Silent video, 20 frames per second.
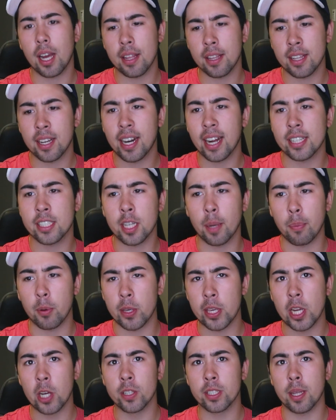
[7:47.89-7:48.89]
in the next couple
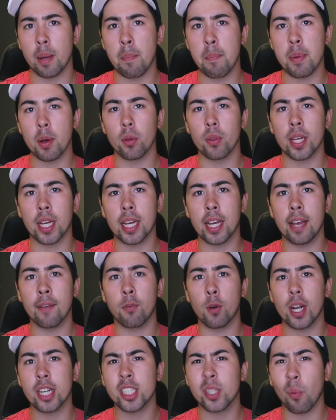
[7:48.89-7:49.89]
years and building if
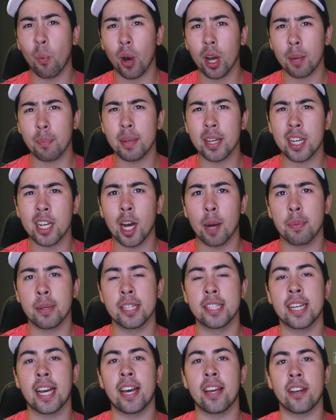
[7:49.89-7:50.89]
we actually want to be a cup
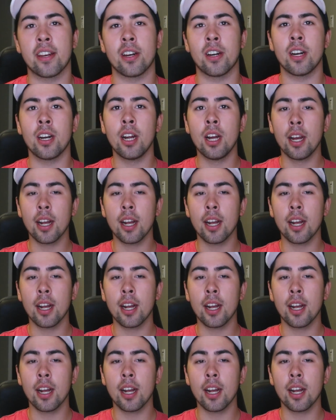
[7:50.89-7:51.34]
contender.